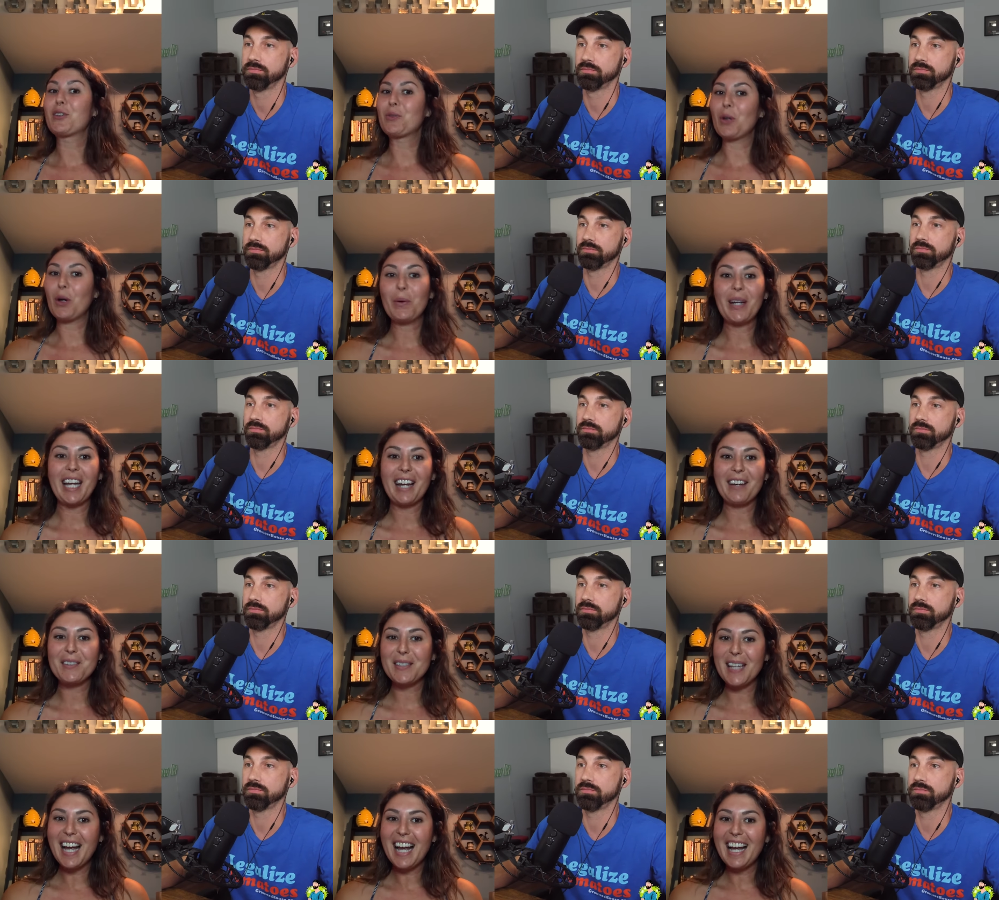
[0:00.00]
Speaker 1: growing
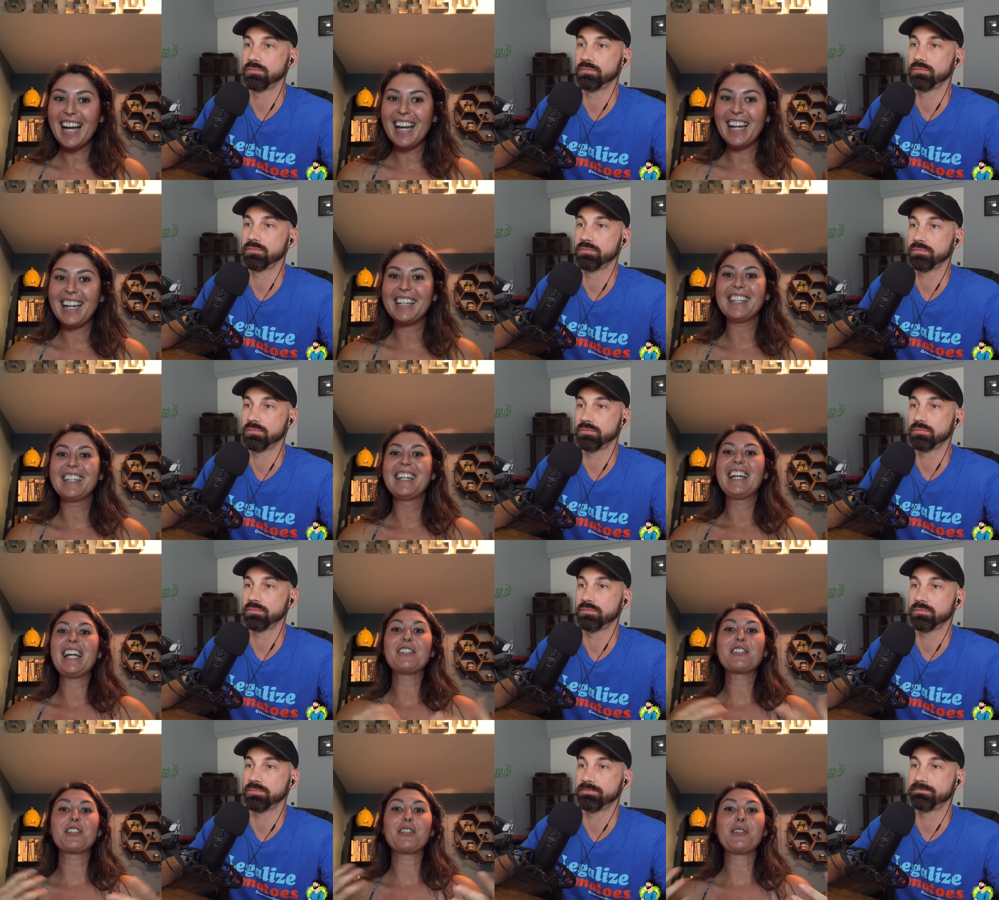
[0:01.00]
outside
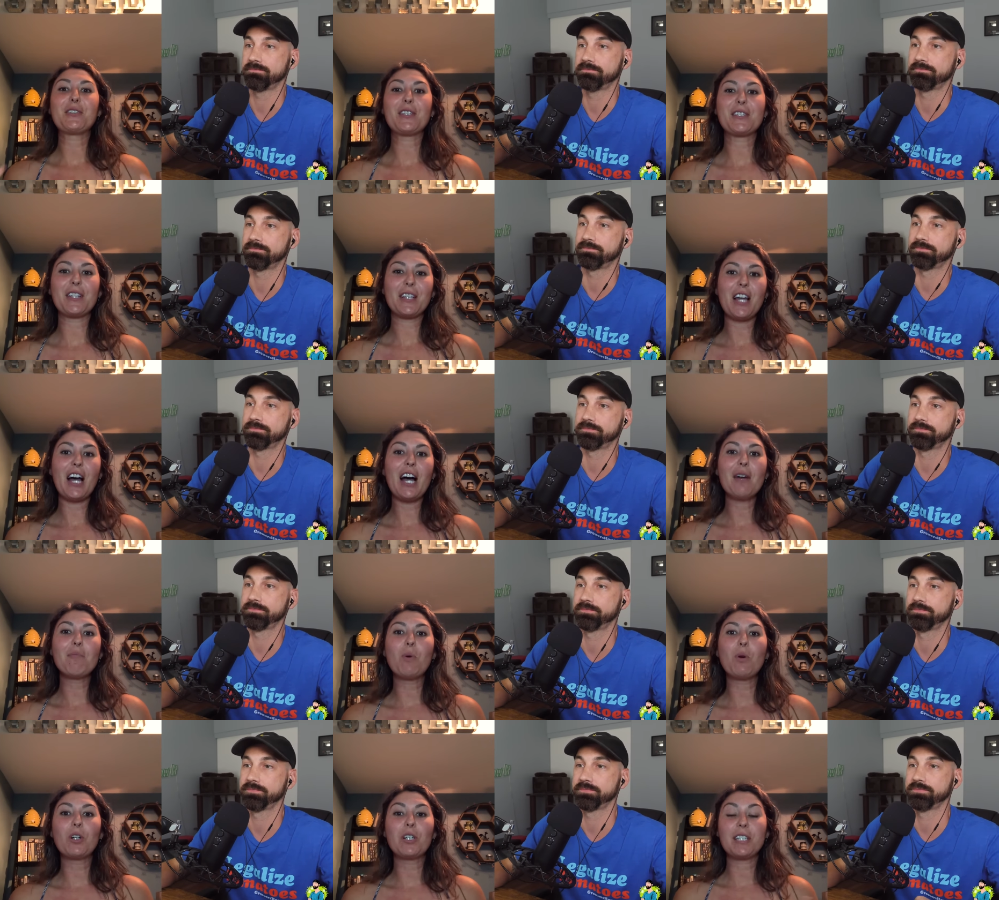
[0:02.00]
introduces a lot
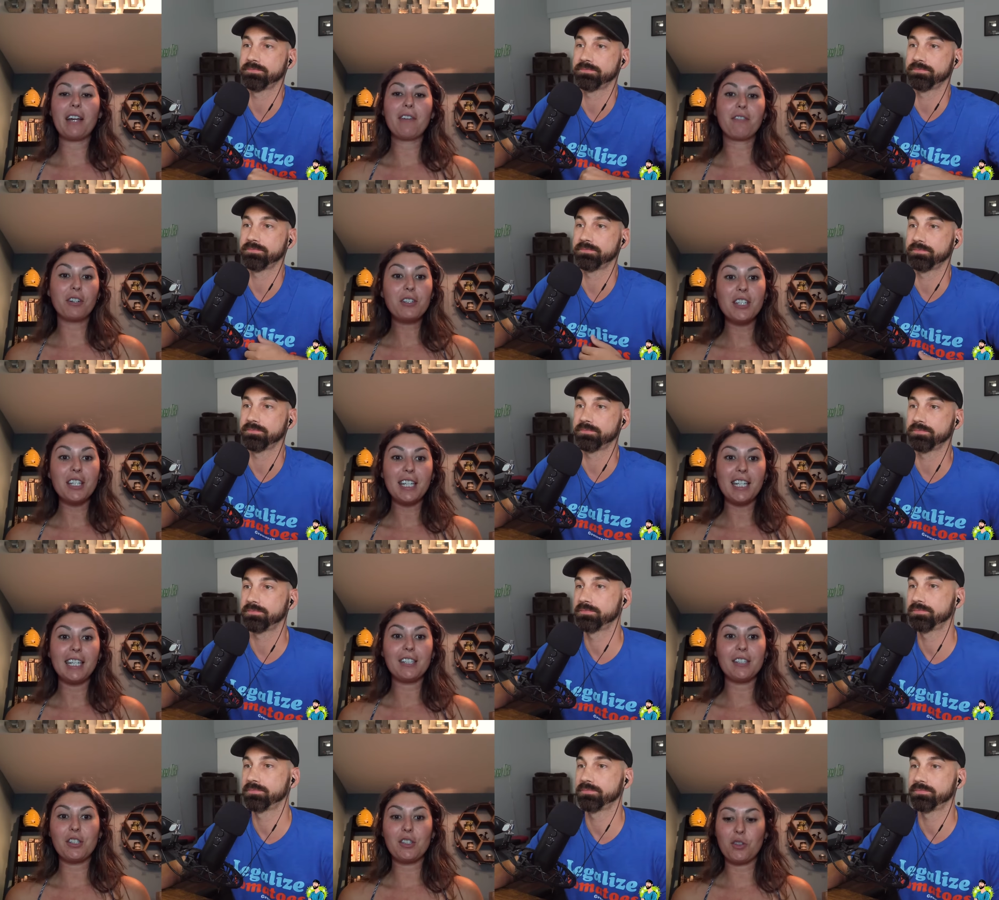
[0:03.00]
more diversity
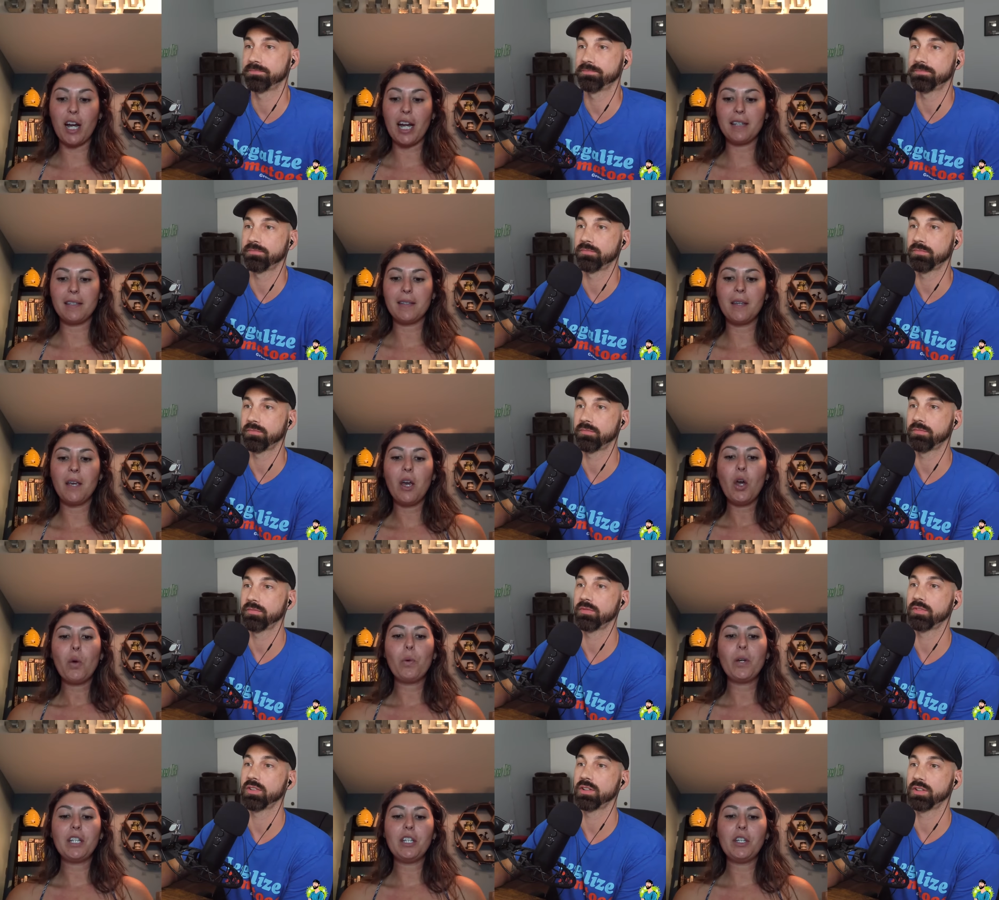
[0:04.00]
and stress.
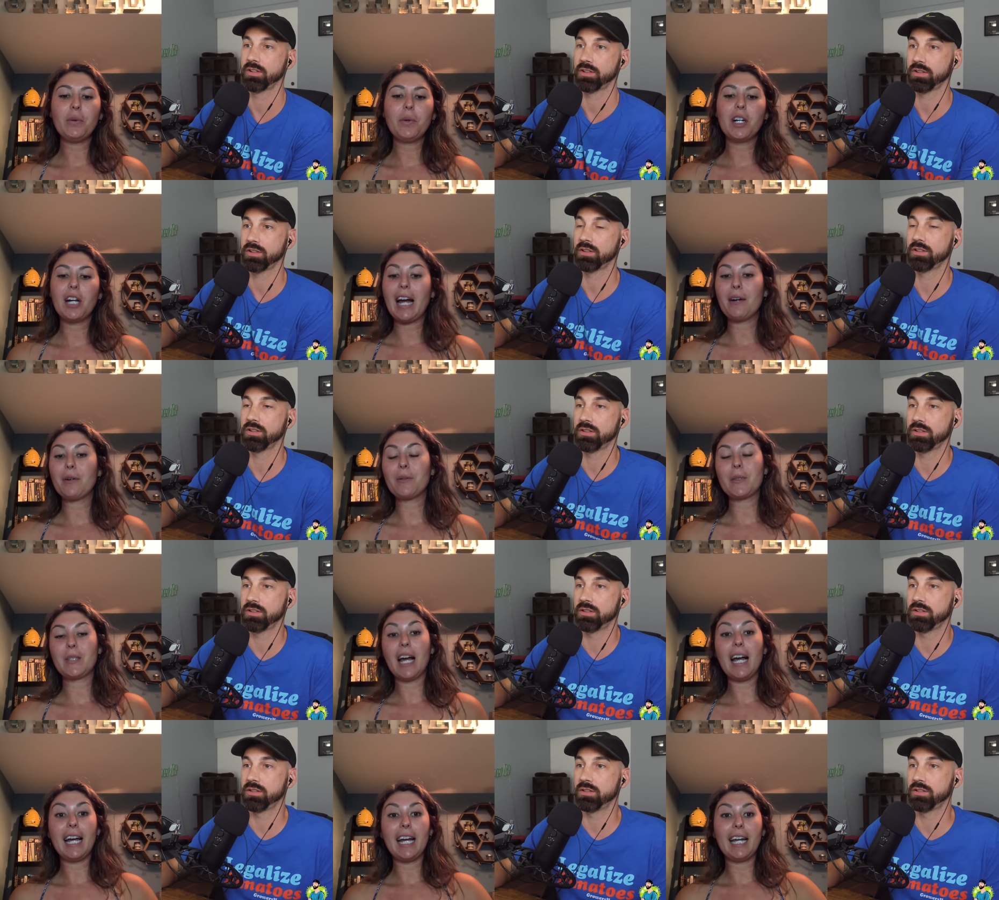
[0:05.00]
When you are
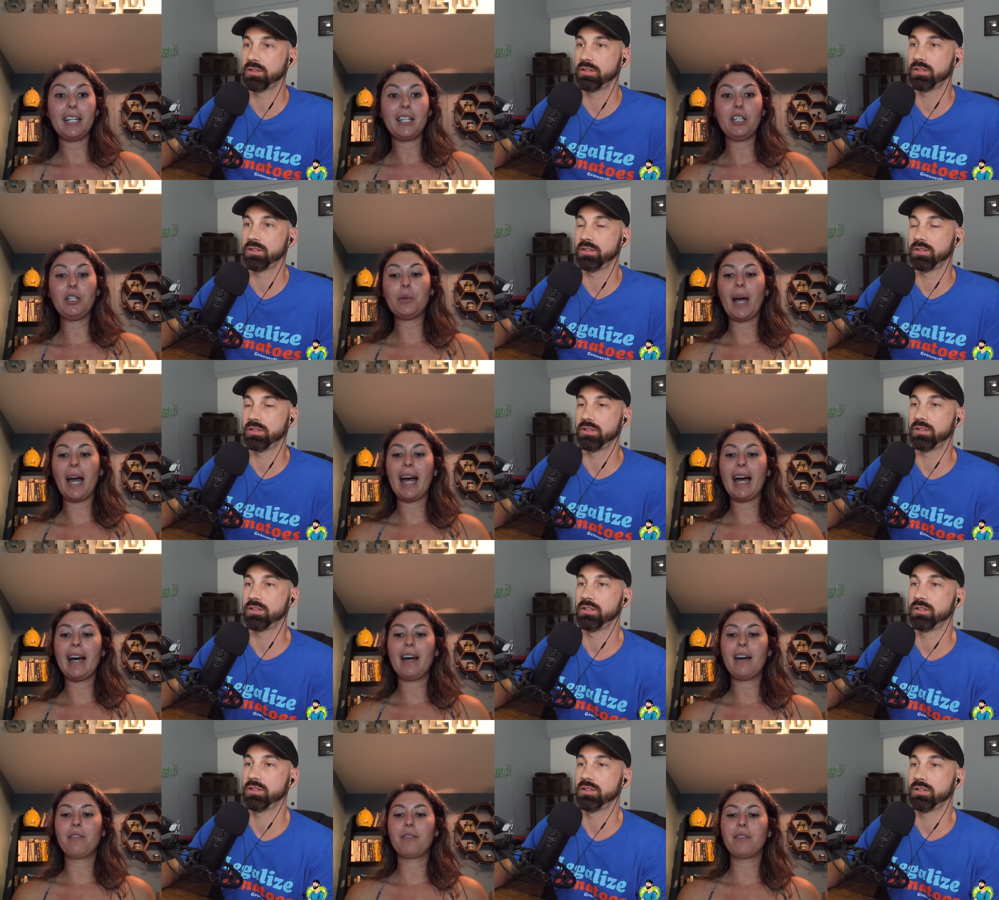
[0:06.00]
outside, you
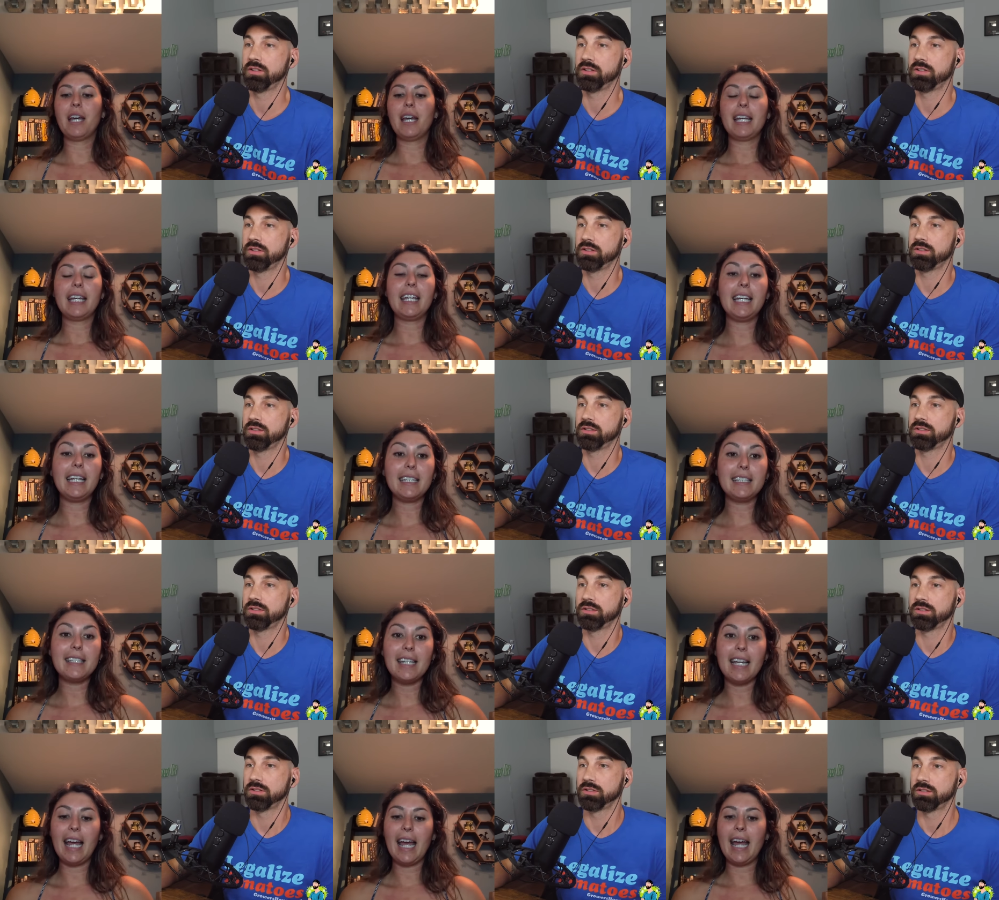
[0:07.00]
have
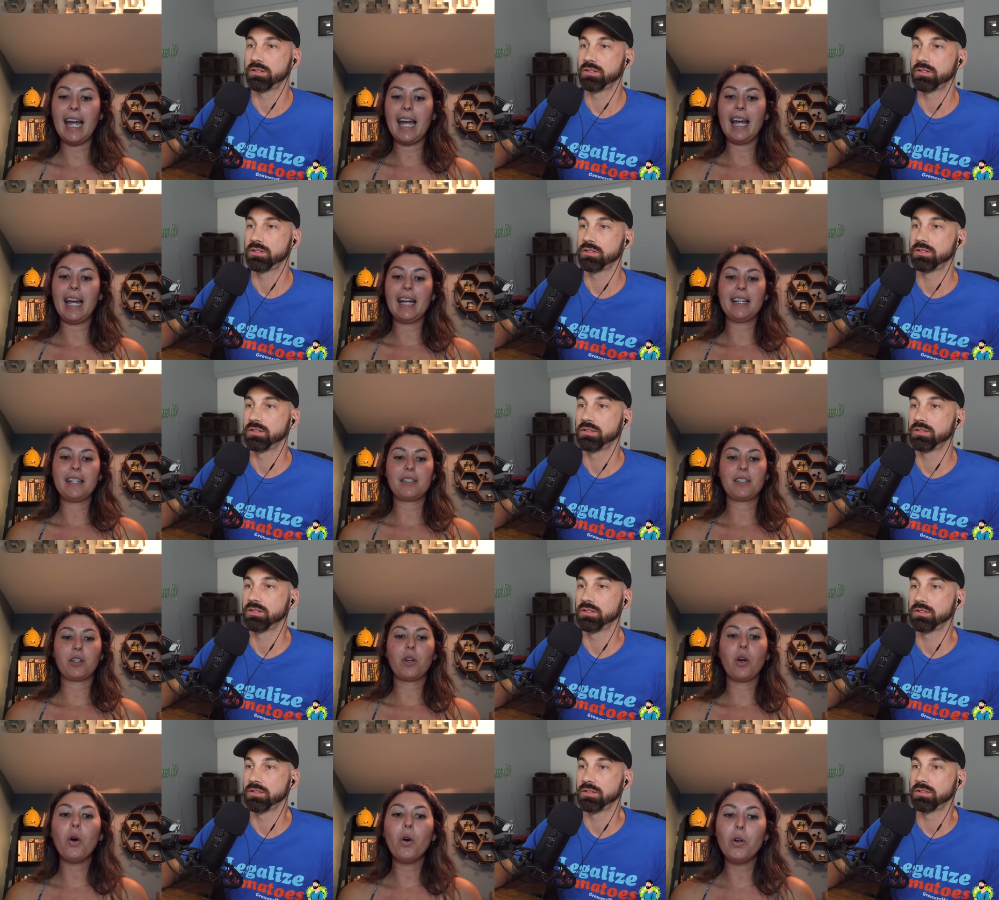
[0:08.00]
heat and
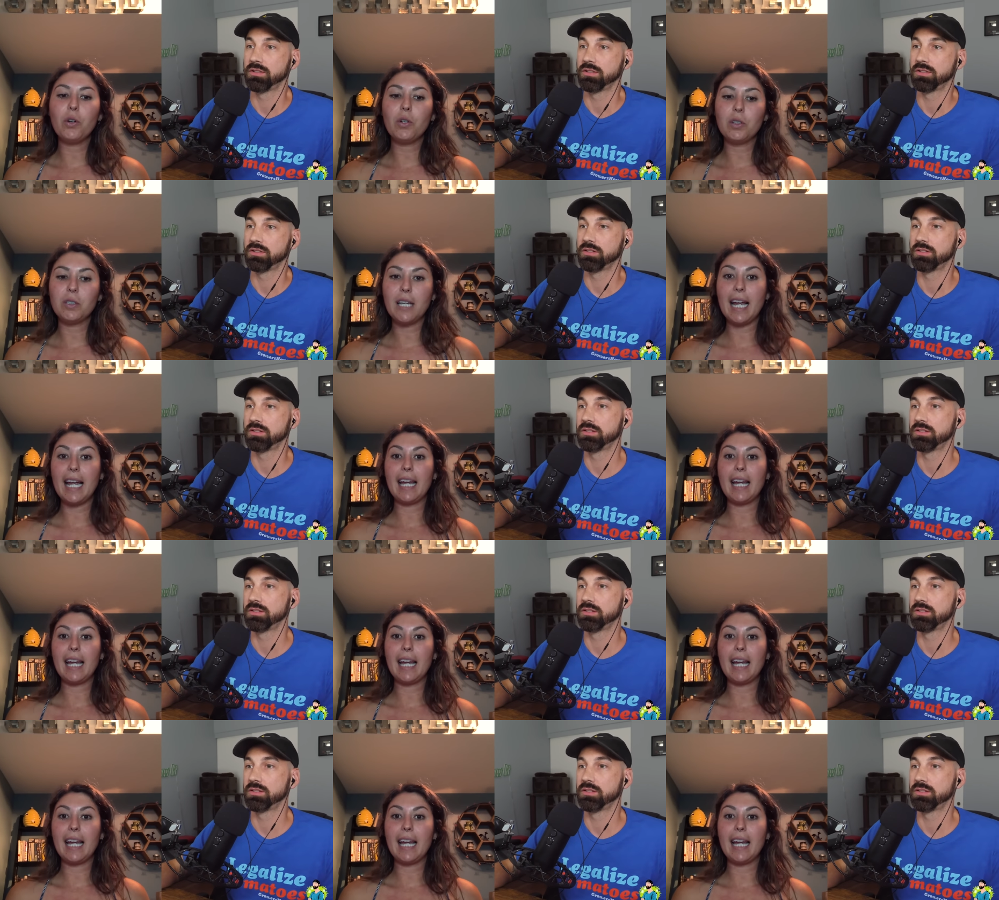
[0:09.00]
cold